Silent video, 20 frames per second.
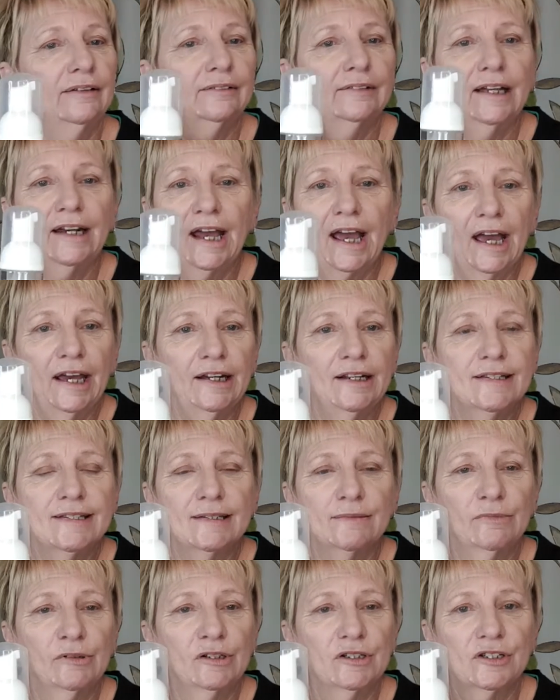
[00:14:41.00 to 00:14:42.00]
then add in
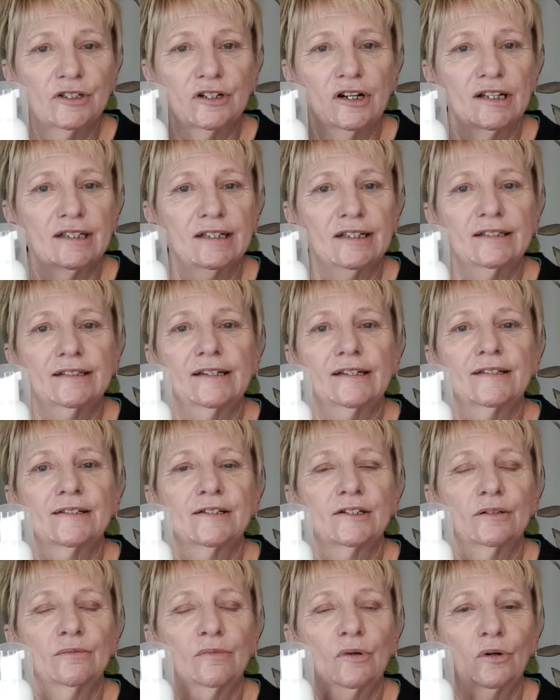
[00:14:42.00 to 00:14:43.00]
some moisturising
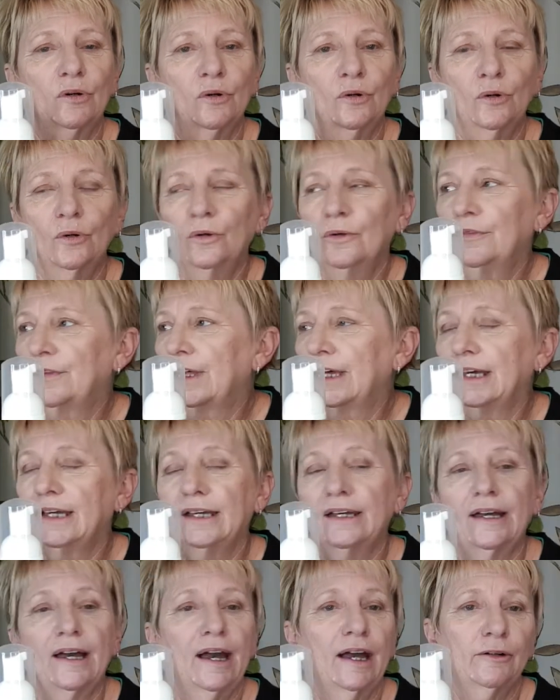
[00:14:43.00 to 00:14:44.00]
system or
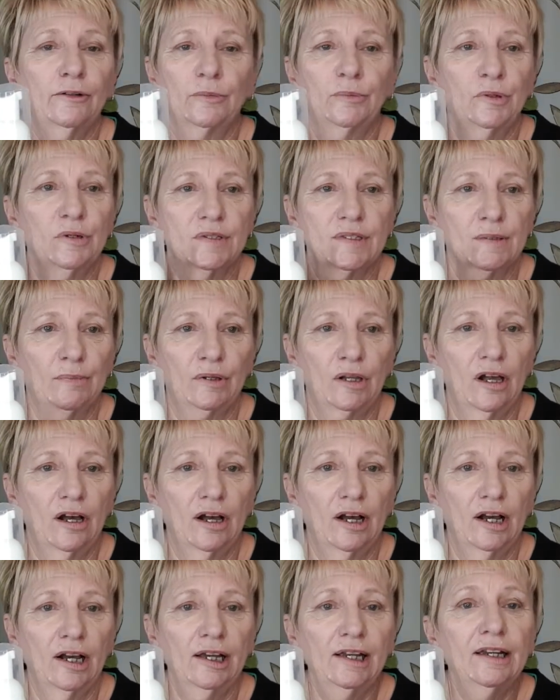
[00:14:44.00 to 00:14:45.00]
the Aqua Boost
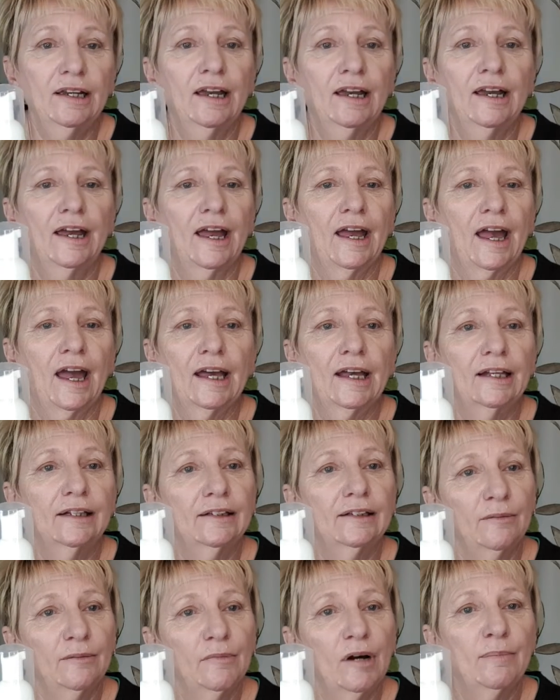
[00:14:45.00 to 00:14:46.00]
Supply, and
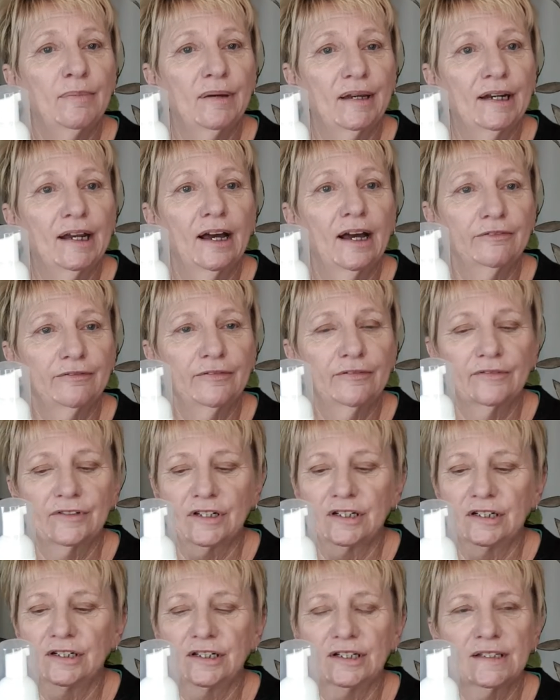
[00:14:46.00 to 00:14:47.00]
that might be enough
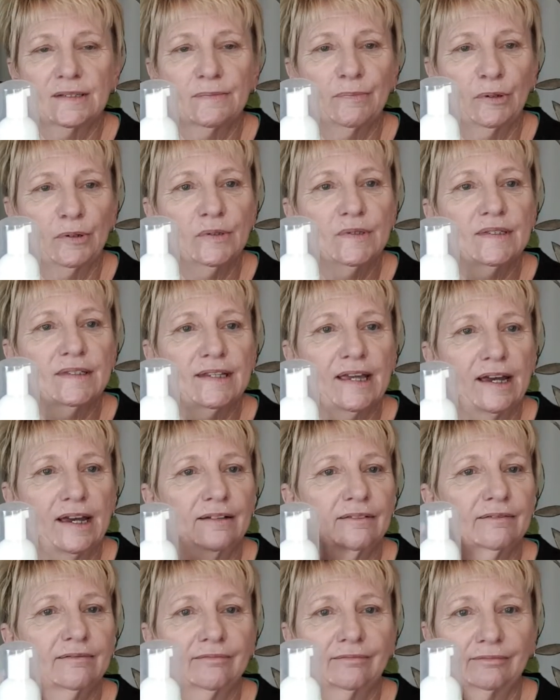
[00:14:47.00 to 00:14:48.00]
to just boost the
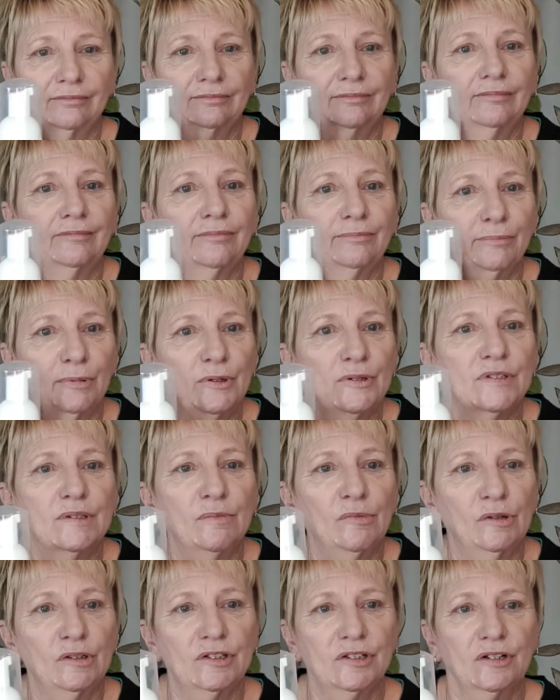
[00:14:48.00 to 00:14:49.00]

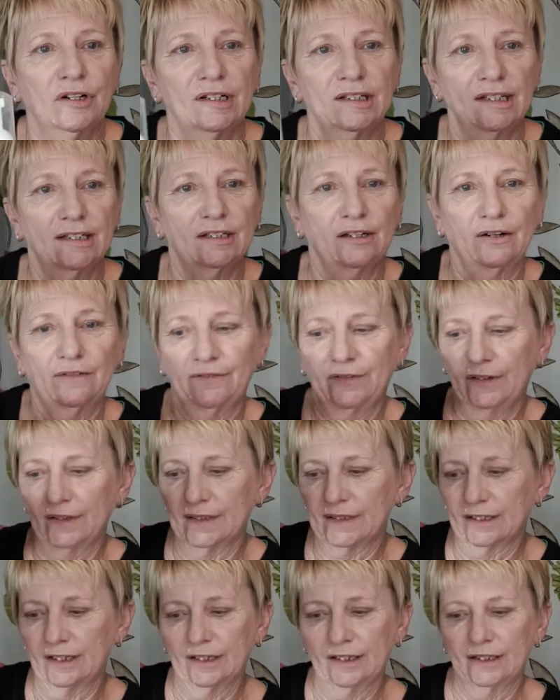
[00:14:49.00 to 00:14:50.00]
moisturiser so it
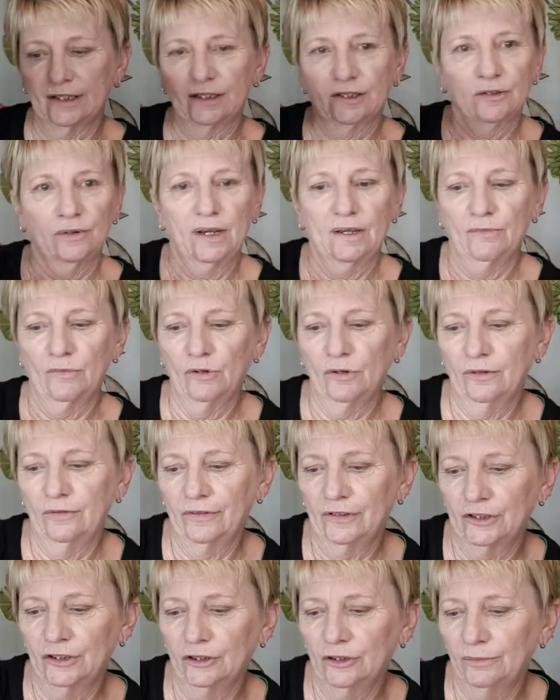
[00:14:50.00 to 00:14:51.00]
feels like it's doing more of
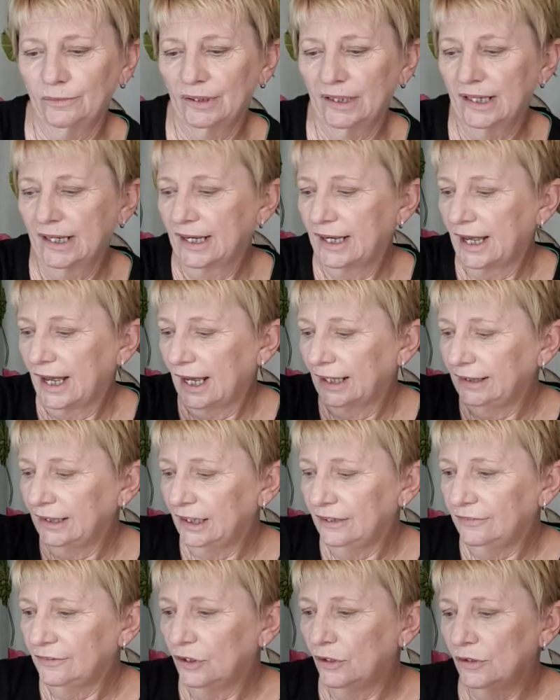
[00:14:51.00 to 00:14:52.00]
a job. And then,
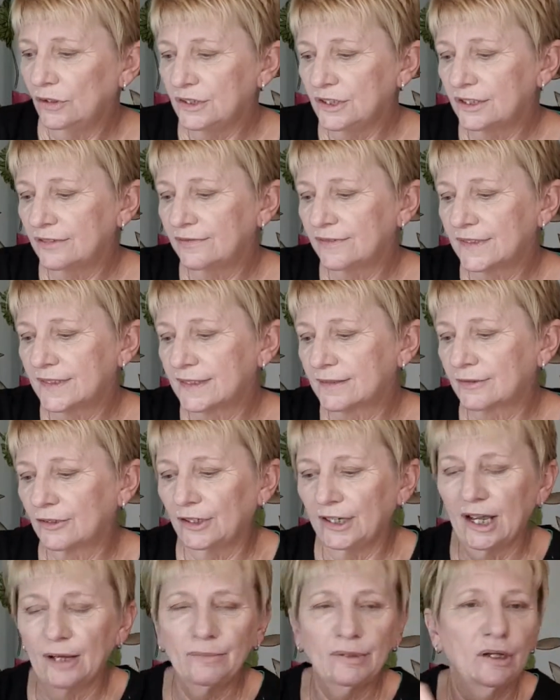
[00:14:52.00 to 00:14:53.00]
of course, you've
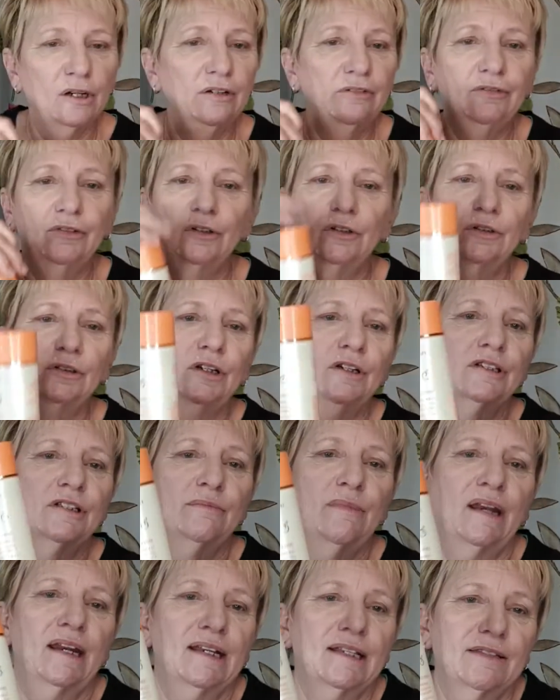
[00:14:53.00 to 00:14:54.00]
got our beautiful
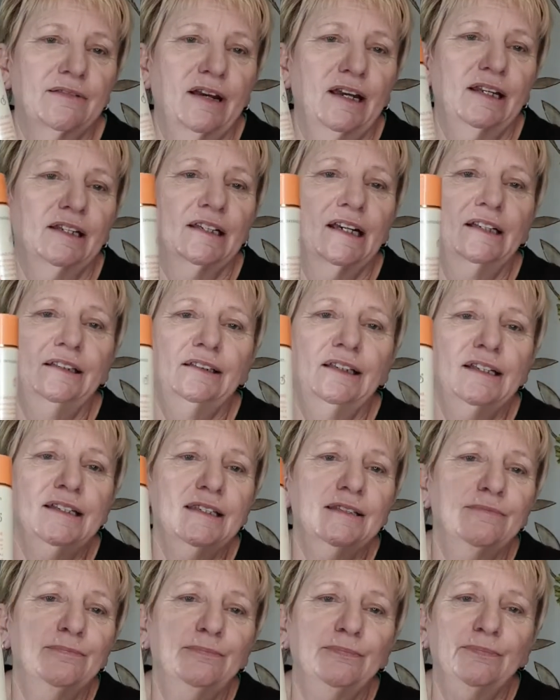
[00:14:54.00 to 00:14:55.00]
Nutramedics range, and
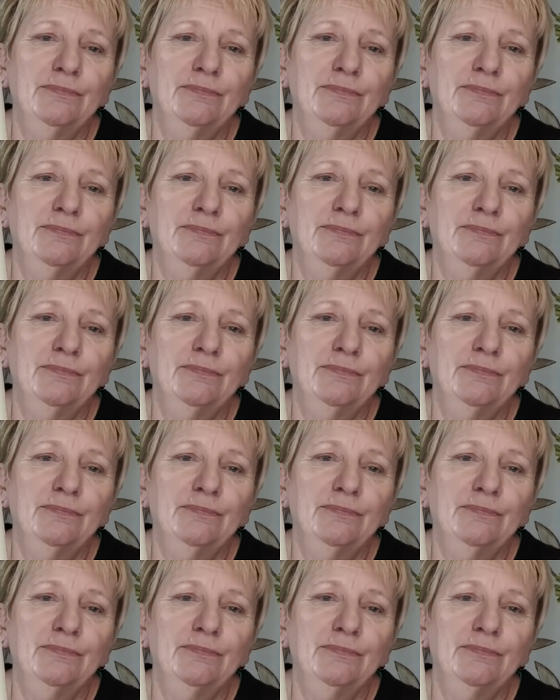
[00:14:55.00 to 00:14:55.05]
there's